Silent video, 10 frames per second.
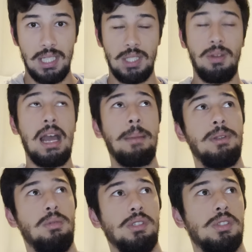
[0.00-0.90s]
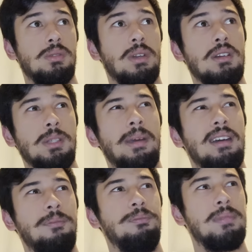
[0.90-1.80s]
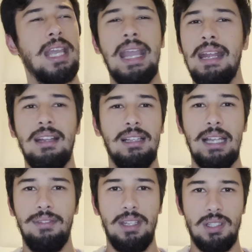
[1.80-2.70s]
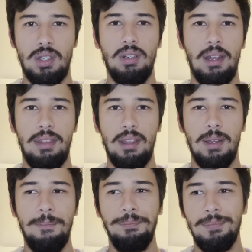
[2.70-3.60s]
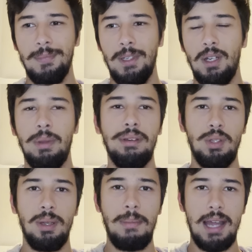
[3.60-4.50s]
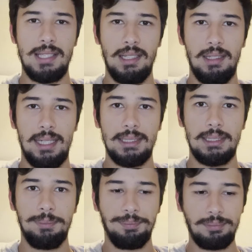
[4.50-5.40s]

So what happened was when I was about 10, 11 years old, I think, you know, we were doing maths in class